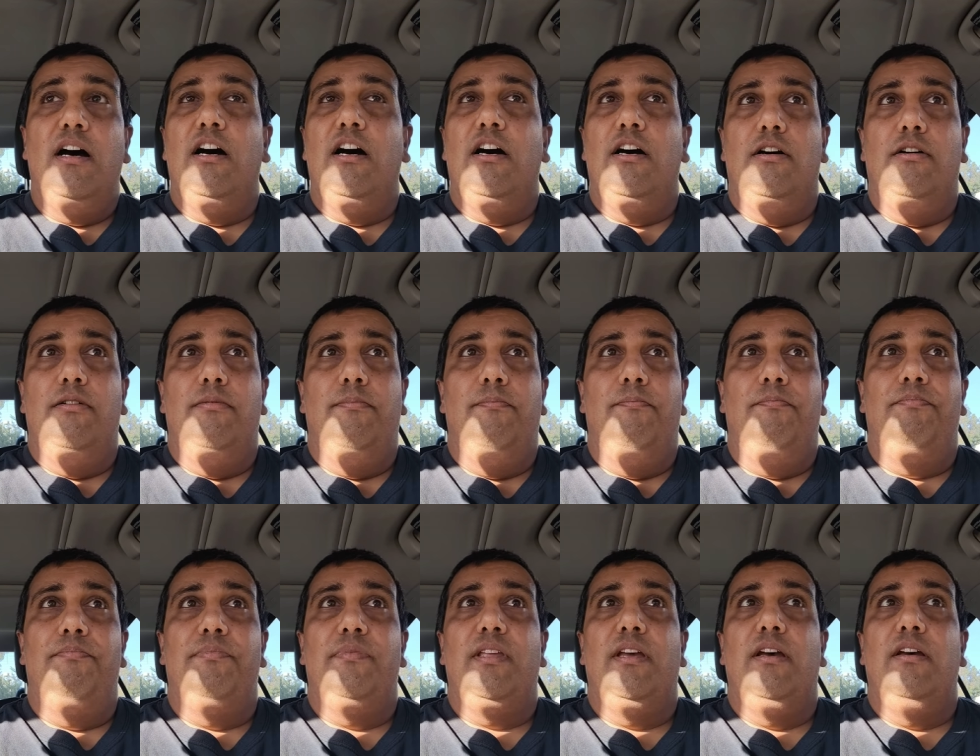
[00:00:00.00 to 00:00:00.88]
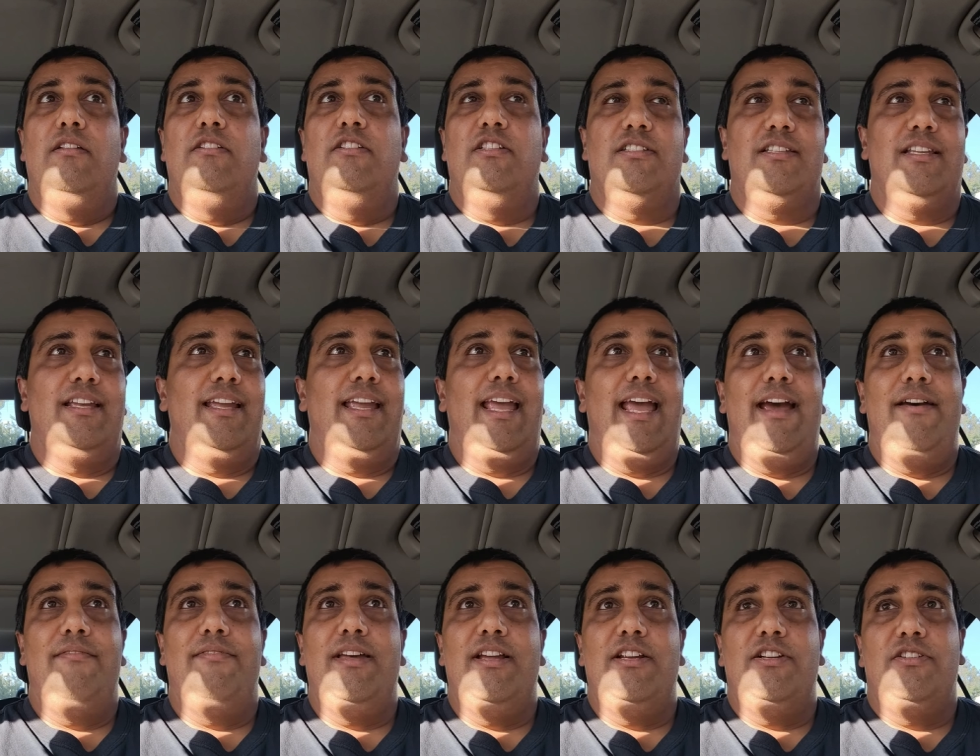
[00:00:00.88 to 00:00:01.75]
Um, just like
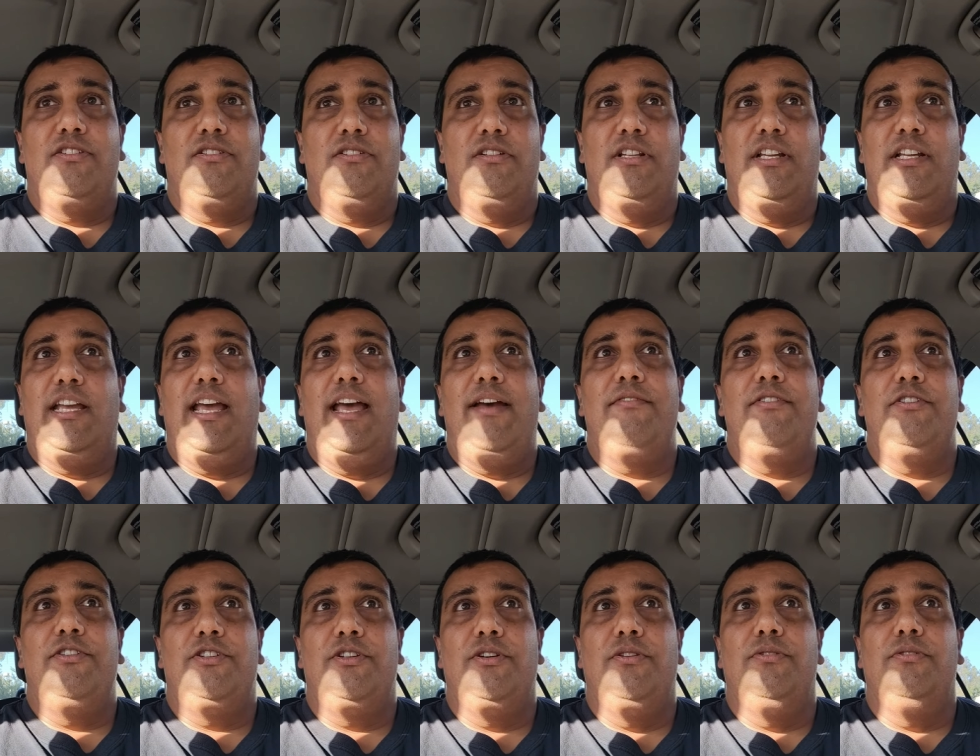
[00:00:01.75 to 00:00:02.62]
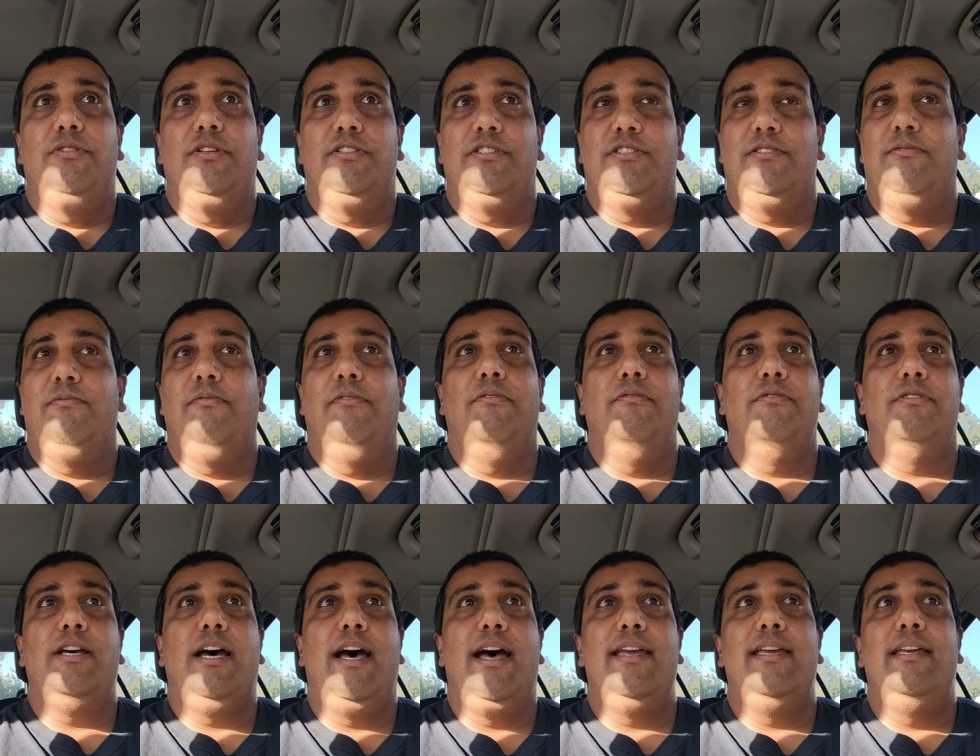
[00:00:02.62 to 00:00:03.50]
have that, sh- like have it show this
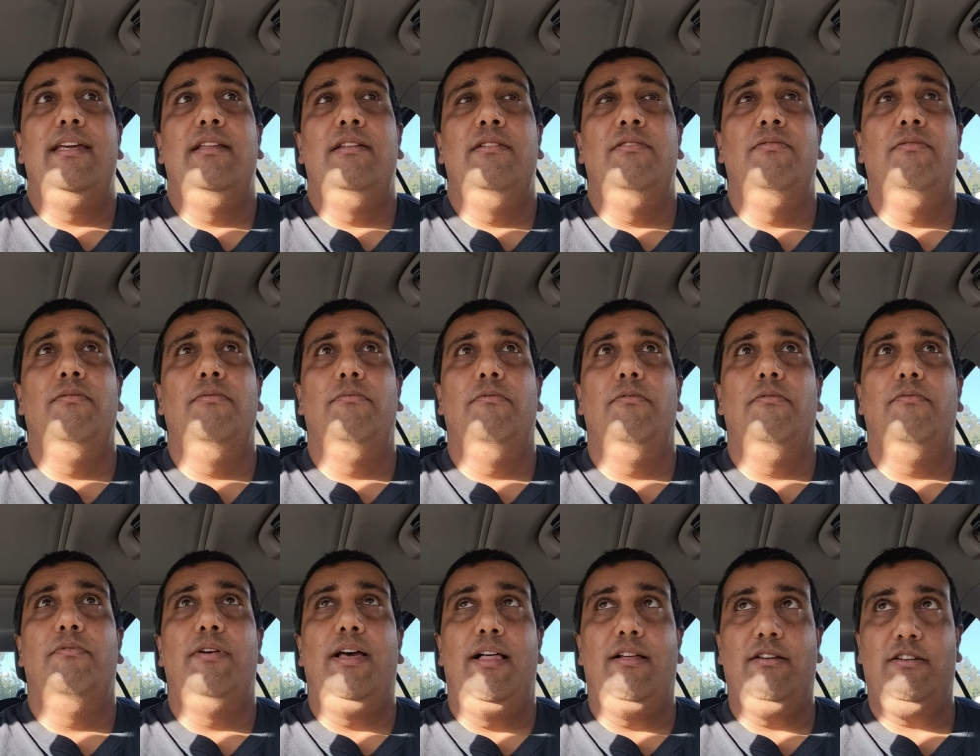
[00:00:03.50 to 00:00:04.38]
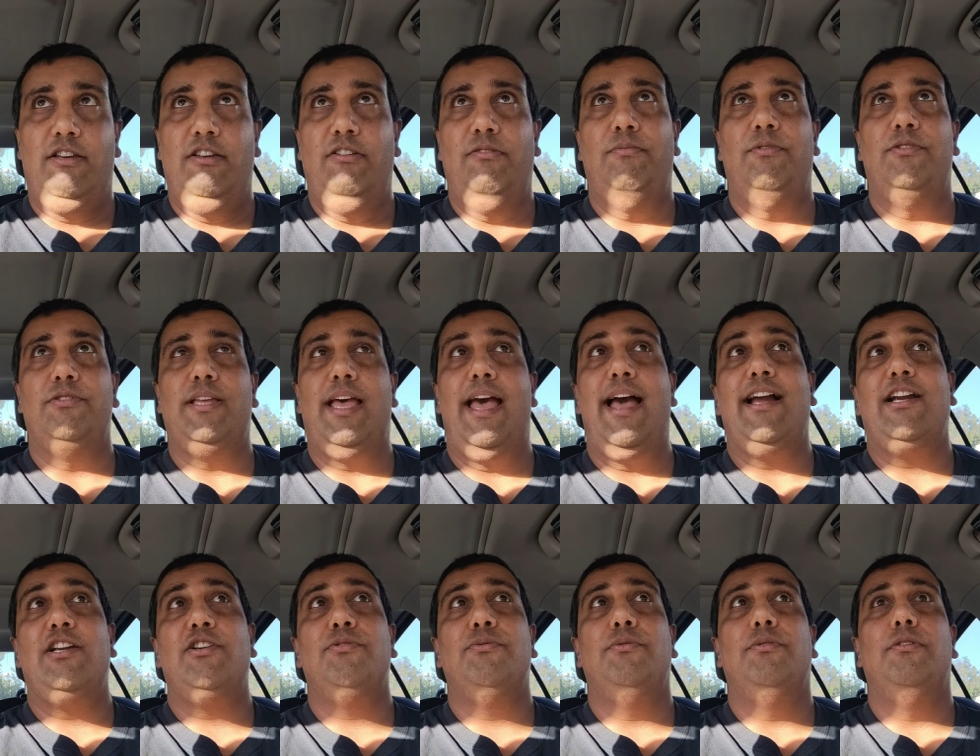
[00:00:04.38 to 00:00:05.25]
tie in Val Kilmer's
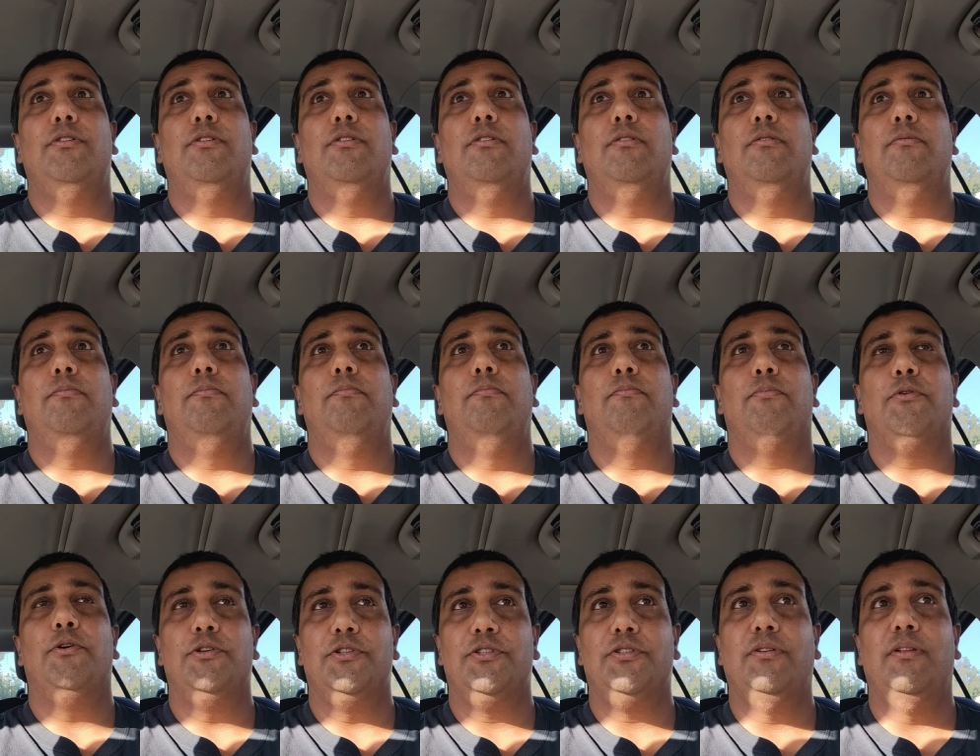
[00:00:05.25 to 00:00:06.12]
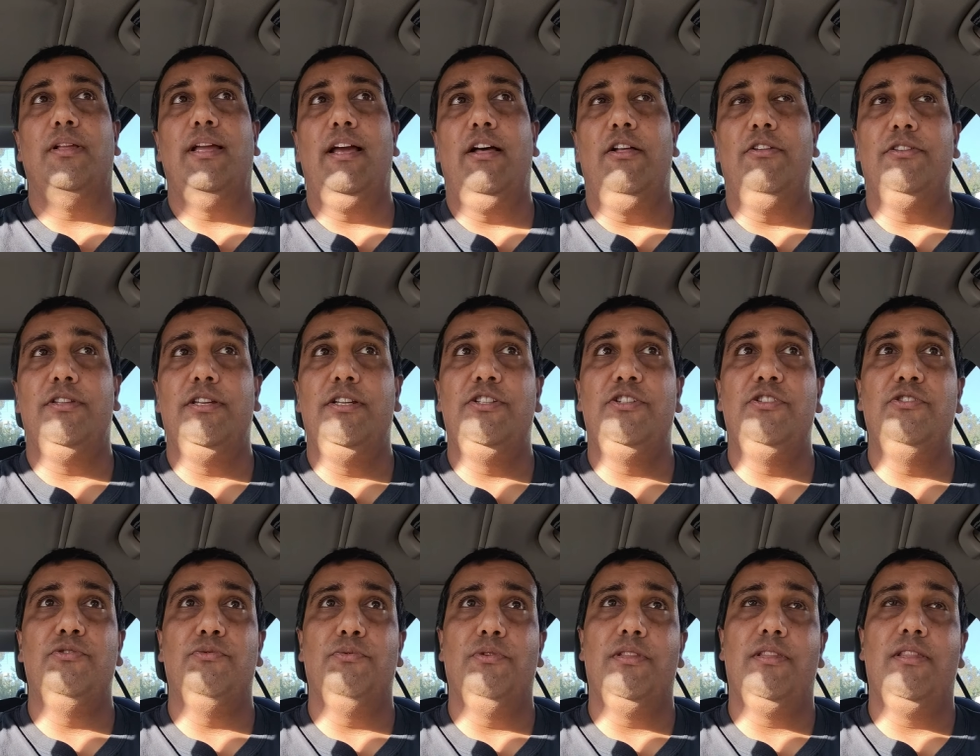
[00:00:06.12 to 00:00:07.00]
actual personal health
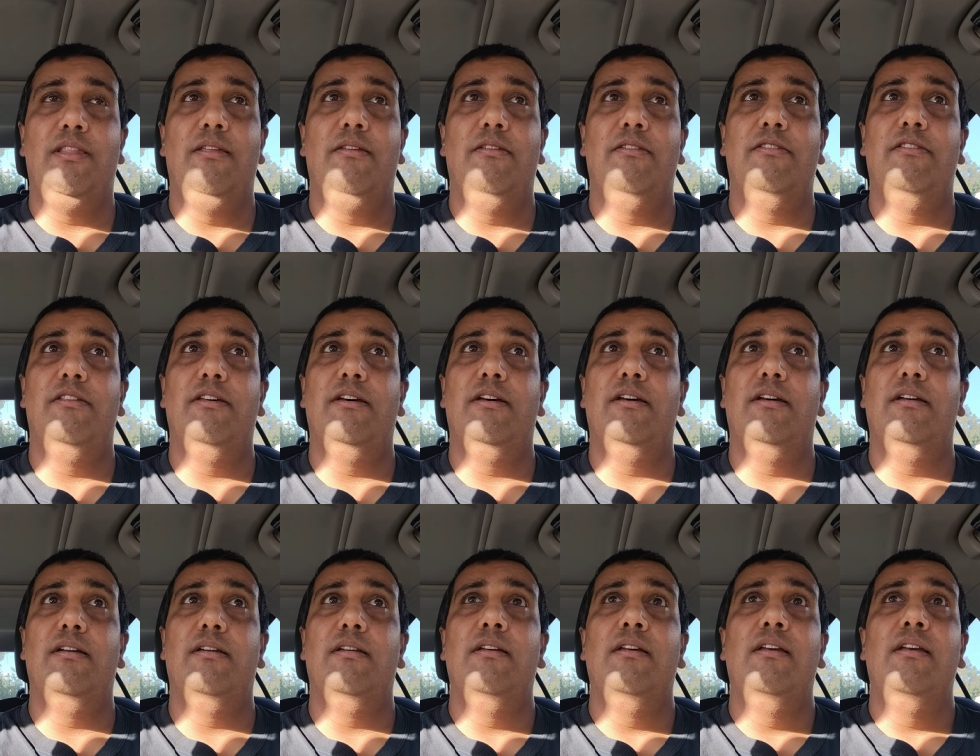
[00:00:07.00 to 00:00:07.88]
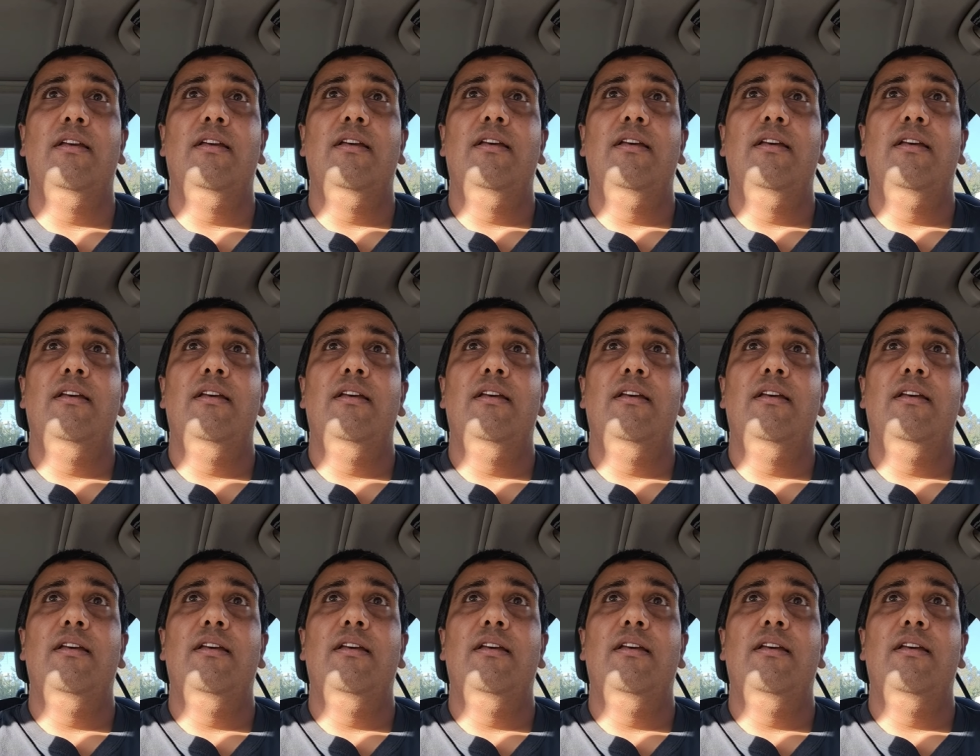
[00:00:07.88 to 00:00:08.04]
issues with the